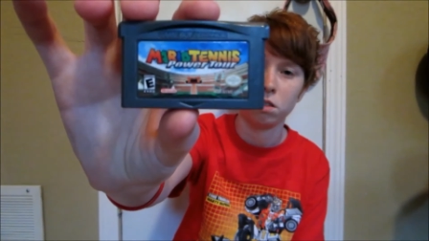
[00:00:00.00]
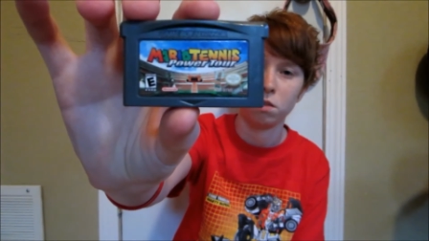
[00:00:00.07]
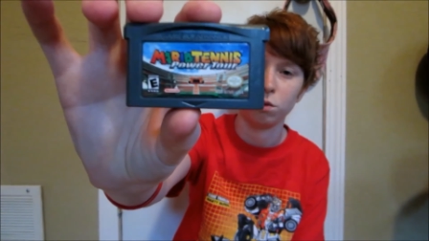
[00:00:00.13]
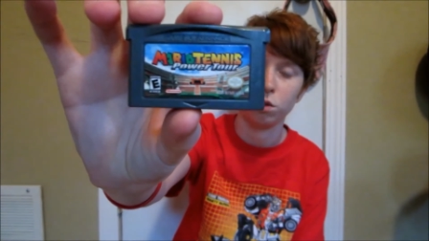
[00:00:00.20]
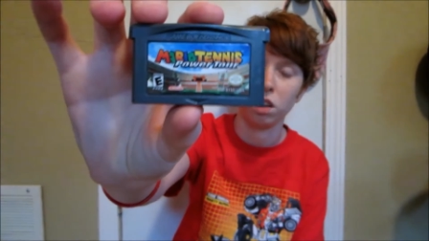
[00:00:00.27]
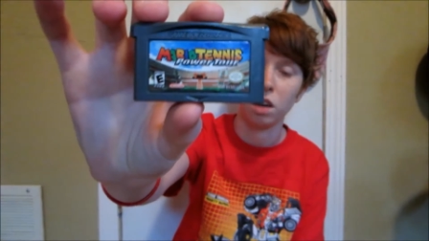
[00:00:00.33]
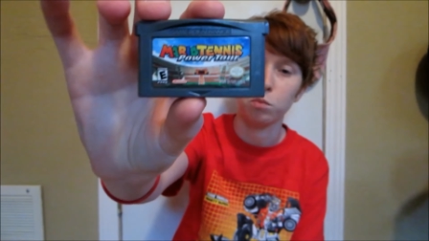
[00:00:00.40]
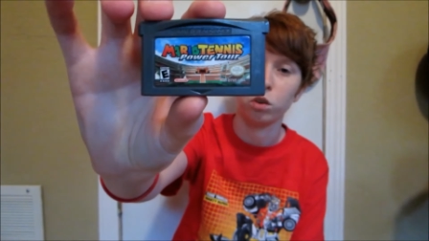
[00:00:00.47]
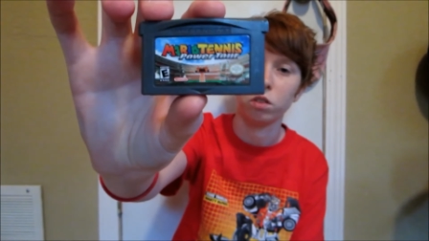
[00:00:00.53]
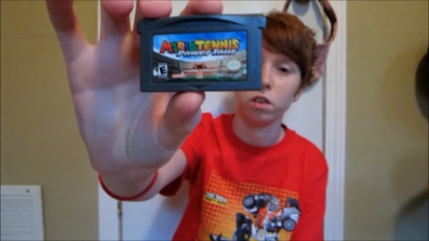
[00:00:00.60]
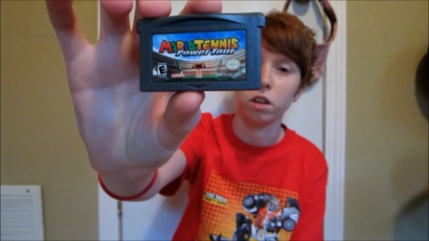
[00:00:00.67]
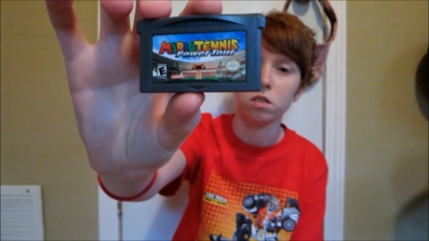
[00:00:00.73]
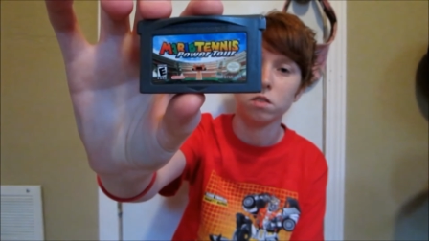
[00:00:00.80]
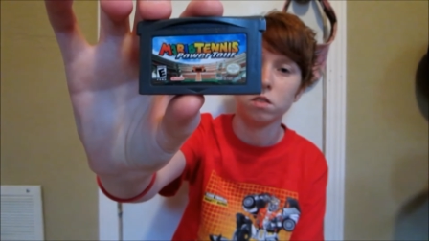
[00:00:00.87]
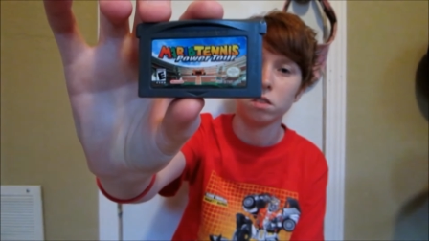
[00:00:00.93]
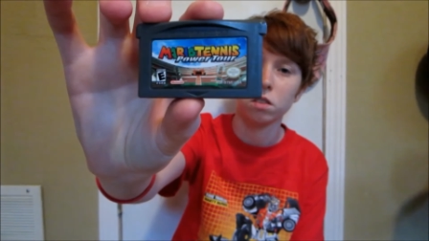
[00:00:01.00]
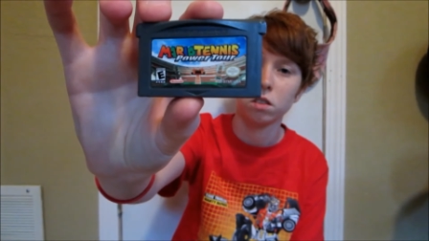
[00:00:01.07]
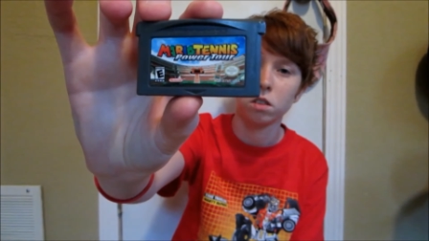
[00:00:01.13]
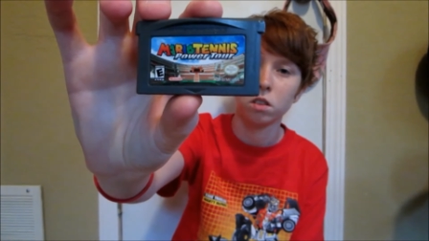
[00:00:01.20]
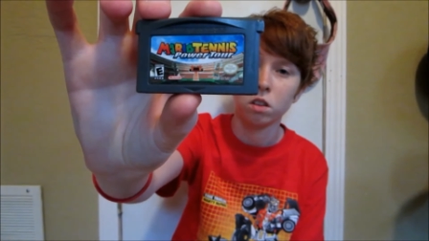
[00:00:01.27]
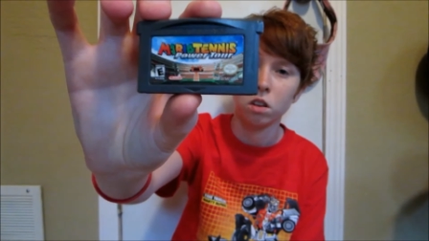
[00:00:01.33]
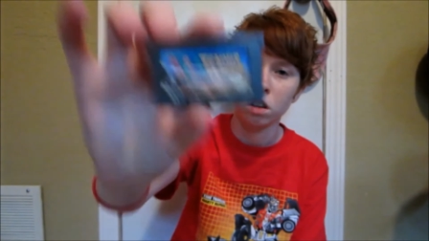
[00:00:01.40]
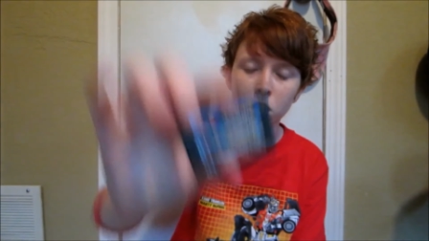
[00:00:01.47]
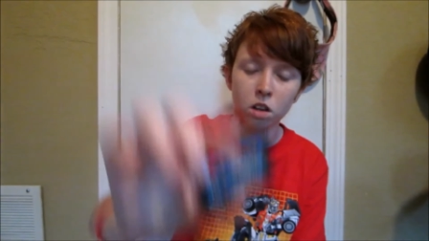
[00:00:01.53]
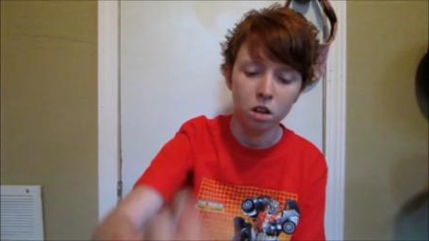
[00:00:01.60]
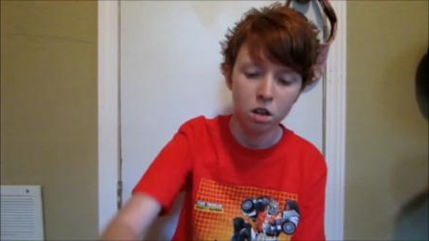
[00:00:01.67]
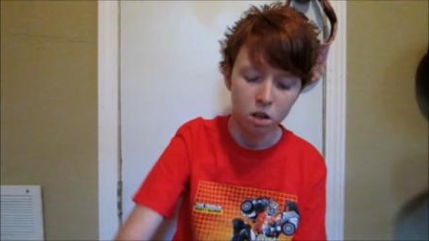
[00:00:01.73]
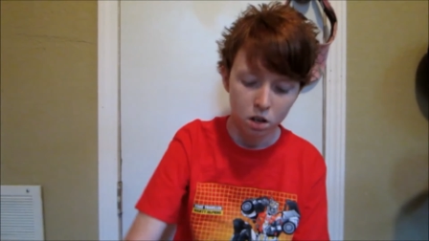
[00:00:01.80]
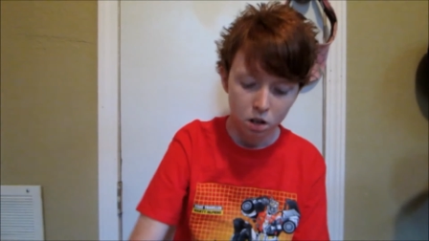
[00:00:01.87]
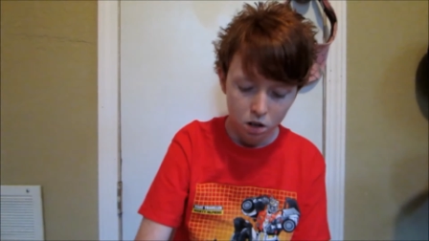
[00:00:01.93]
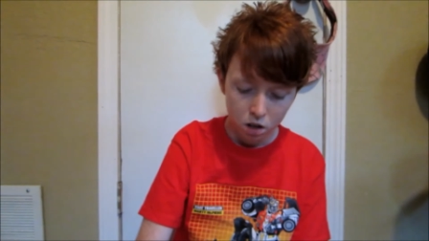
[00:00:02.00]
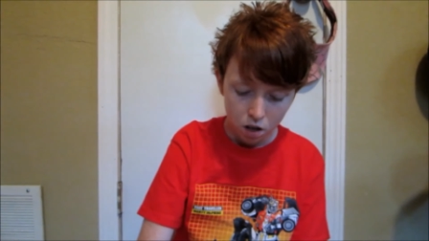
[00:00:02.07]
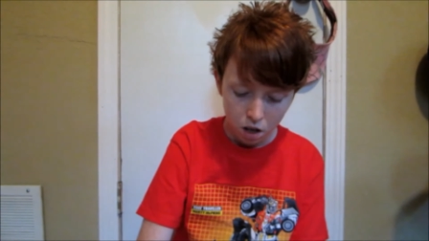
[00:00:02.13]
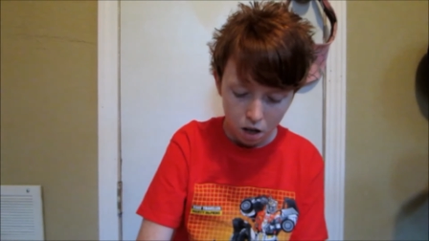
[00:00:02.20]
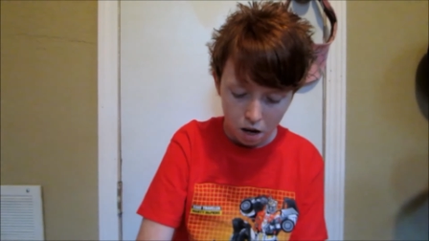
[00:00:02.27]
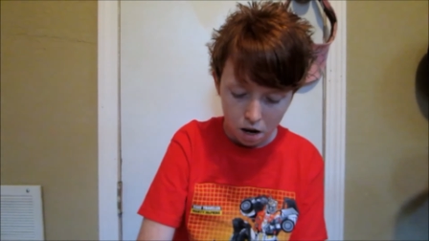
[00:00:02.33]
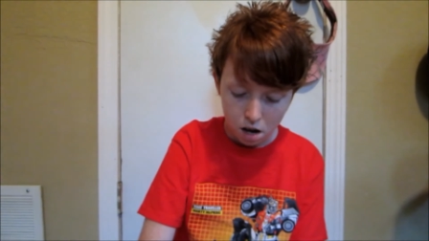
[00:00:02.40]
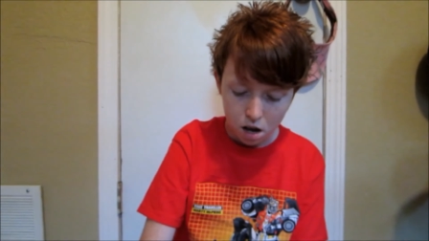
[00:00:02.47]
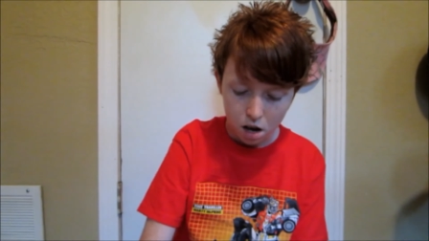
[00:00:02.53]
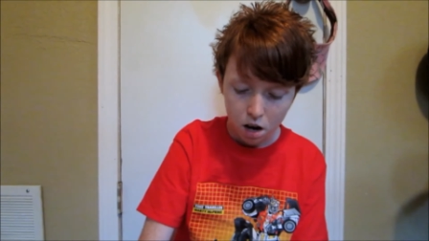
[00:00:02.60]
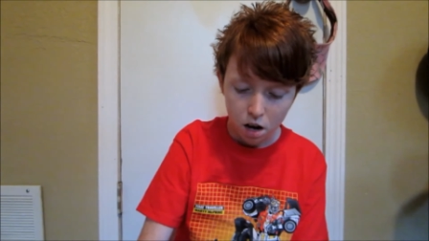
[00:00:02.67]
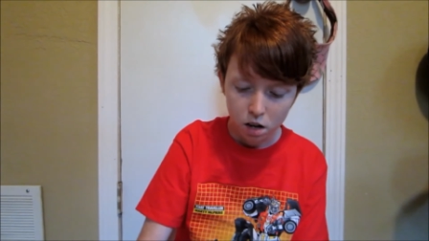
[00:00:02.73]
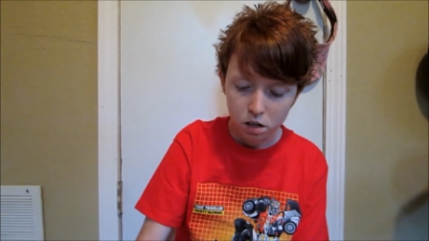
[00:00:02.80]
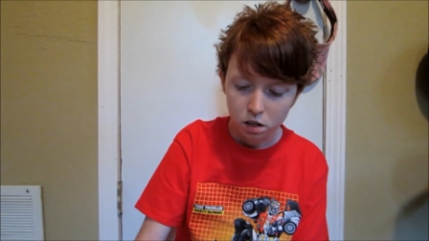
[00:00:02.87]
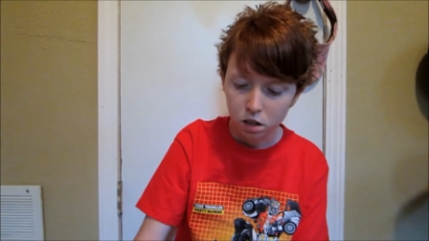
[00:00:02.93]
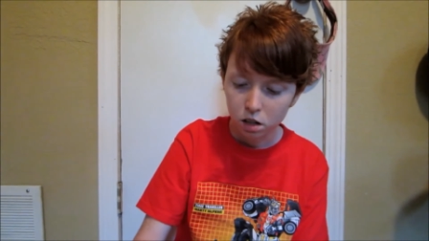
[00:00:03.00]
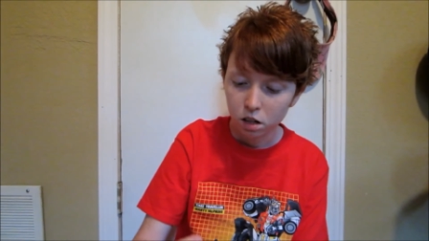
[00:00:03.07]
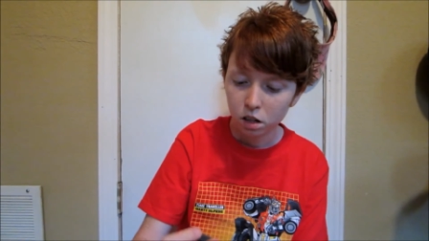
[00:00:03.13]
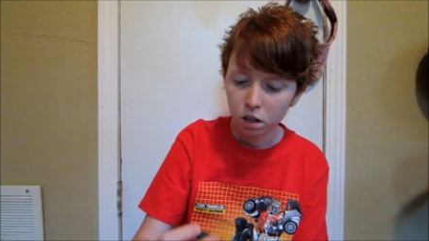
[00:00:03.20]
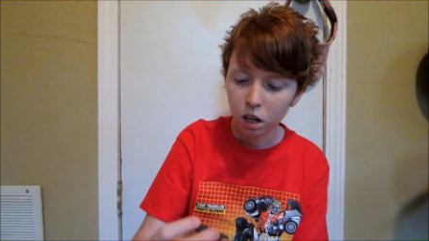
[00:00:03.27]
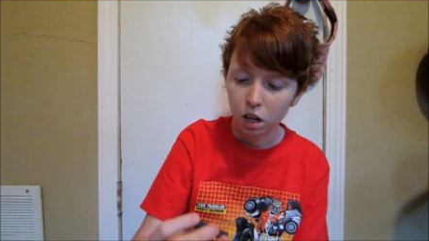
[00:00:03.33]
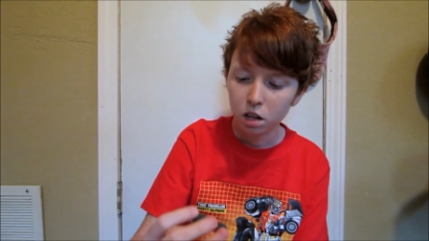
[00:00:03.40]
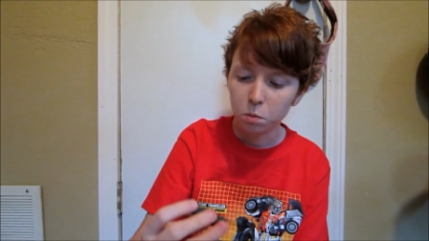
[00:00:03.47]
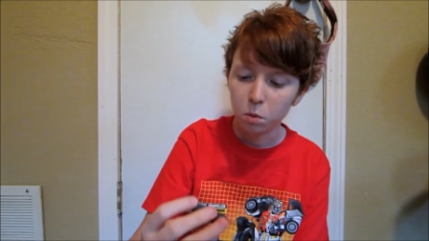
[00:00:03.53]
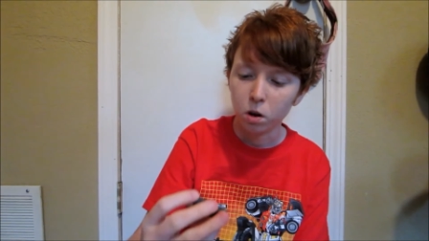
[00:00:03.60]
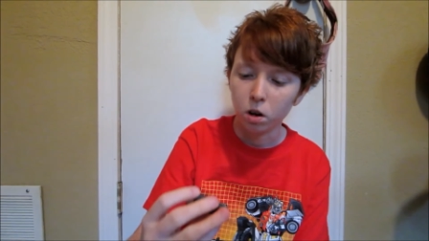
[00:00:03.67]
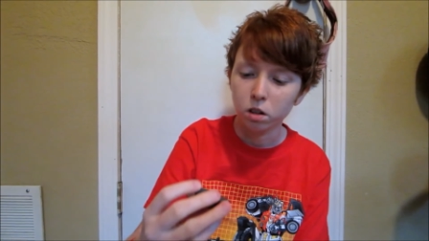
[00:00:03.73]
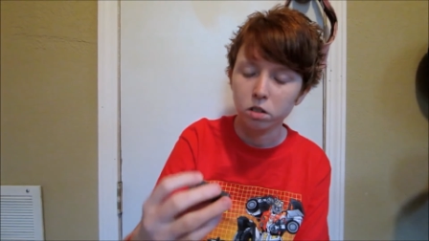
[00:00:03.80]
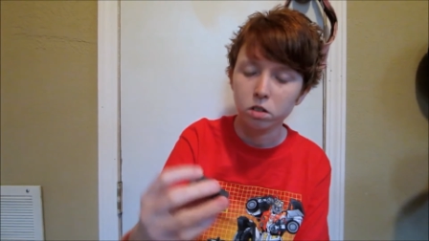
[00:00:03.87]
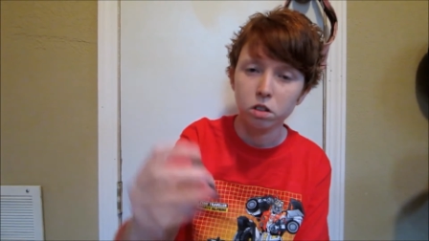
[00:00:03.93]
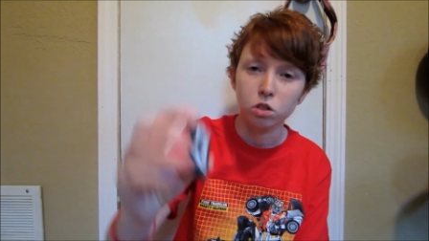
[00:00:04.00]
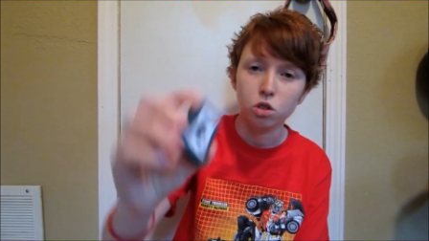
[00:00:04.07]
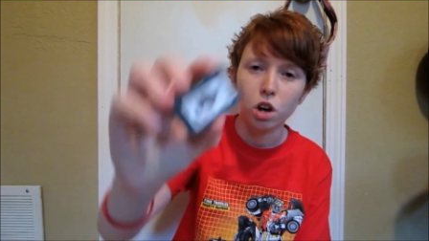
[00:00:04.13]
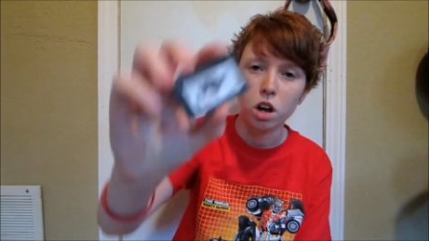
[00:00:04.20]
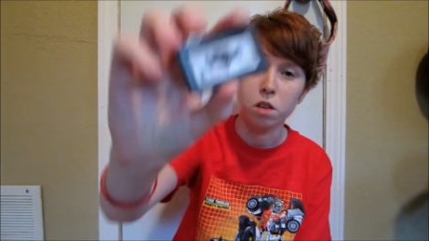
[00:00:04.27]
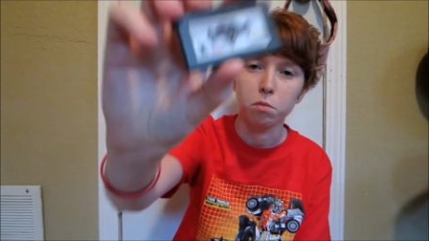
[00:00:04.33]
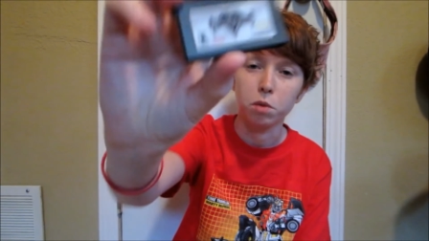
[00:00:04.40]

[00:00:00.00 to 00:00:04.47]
for the Game Boy Advance, and Kingdom Hearts Chain of